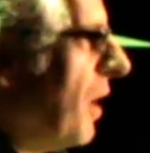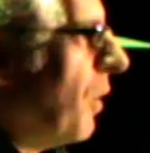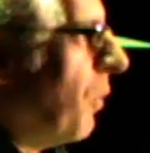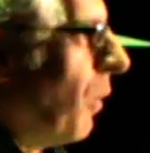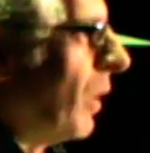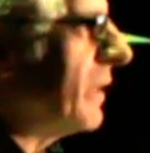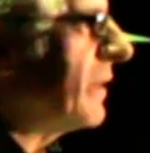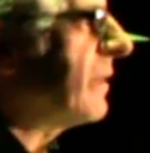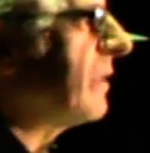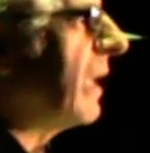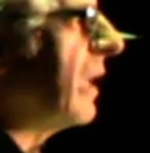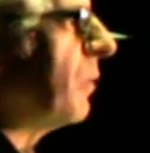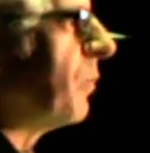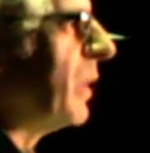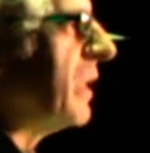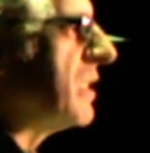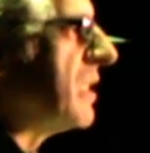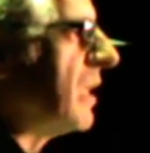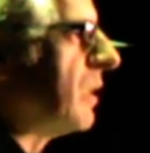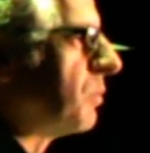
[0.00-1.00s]
One thing
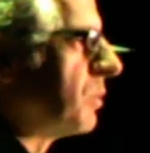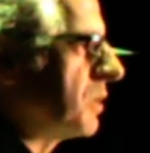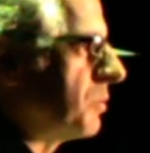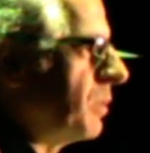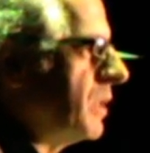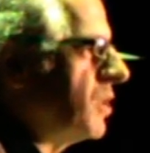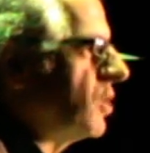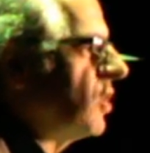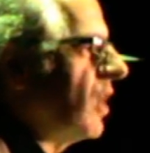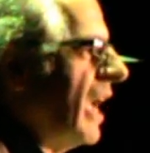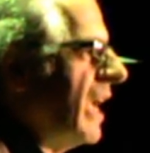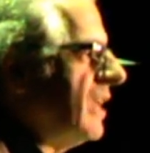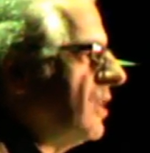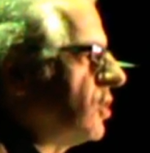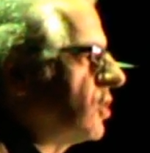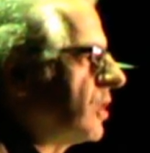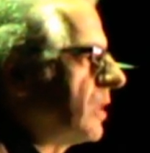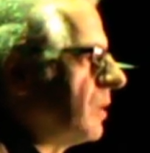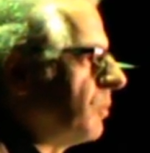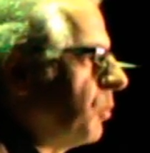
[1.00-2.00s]
we did was we
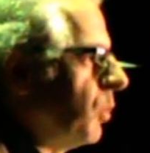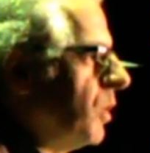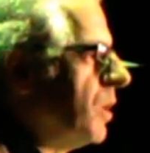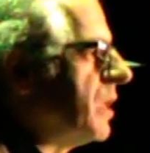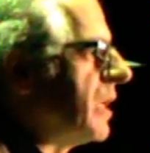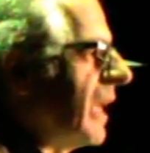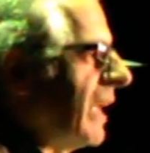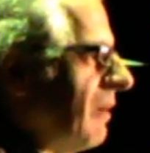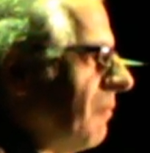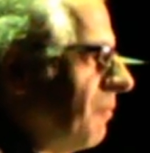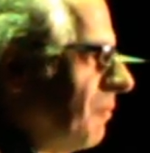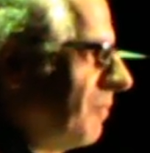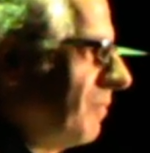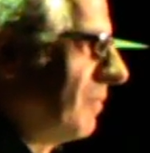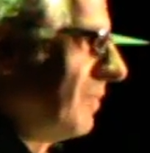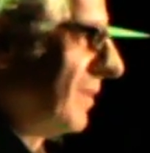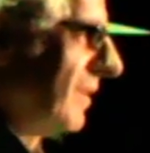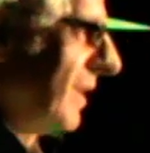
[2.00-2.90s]
changed the wording.